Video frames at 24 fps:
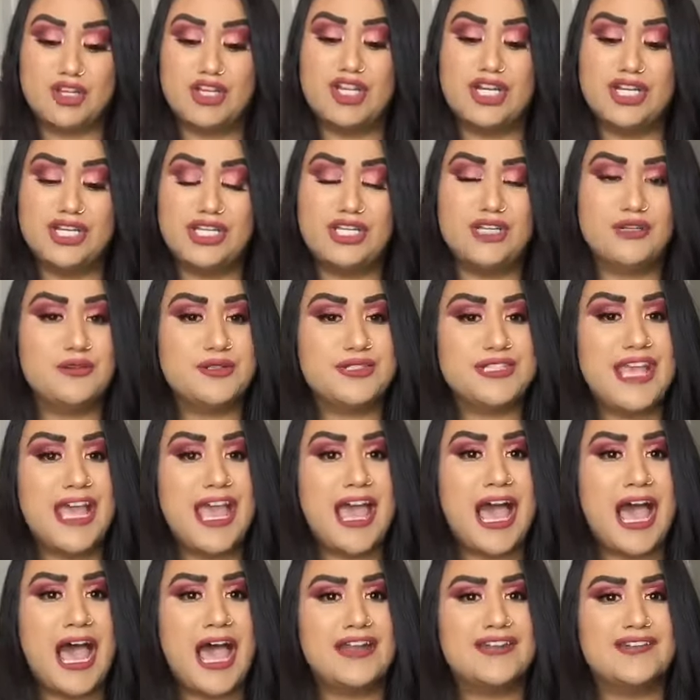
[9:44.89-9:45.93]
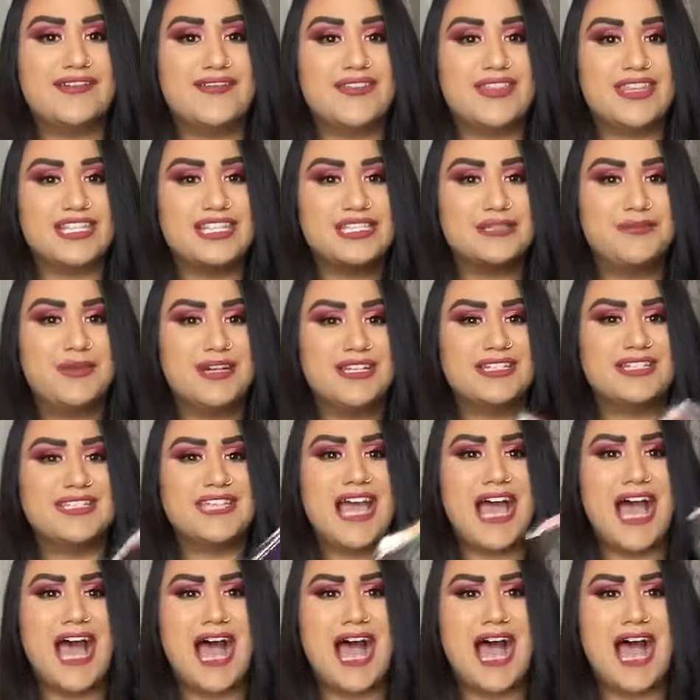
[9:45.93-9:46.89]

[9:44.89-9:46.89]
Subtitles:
good use out of this month's